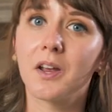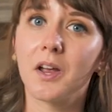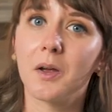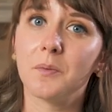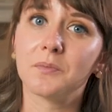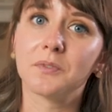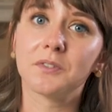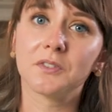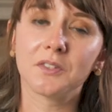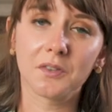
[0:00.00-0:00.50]

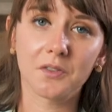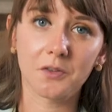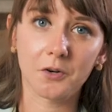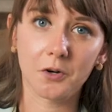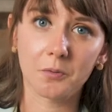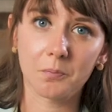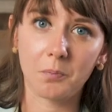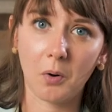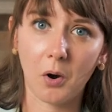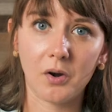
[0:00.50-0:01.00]
comes to
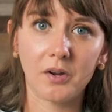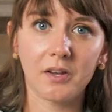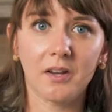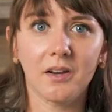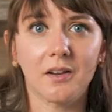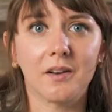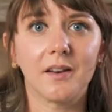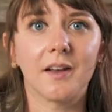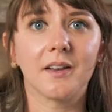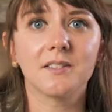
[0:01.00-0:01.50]
third-party
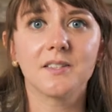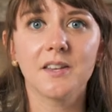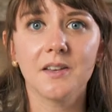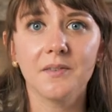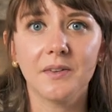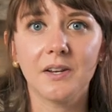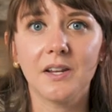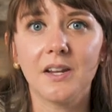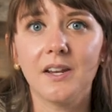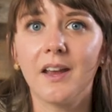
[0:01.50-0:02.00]

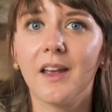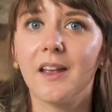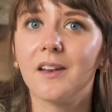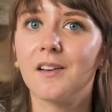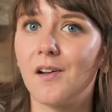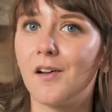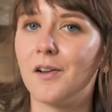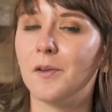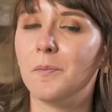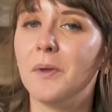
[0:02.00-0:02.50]
connectivity
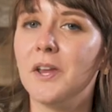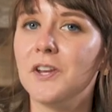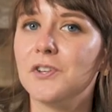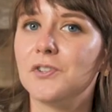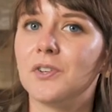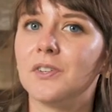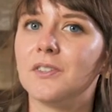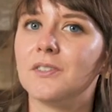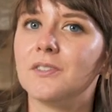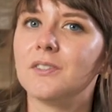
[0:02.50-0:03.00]
and
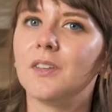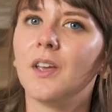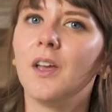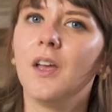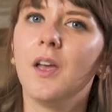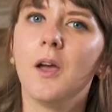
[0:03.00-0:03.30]
automations,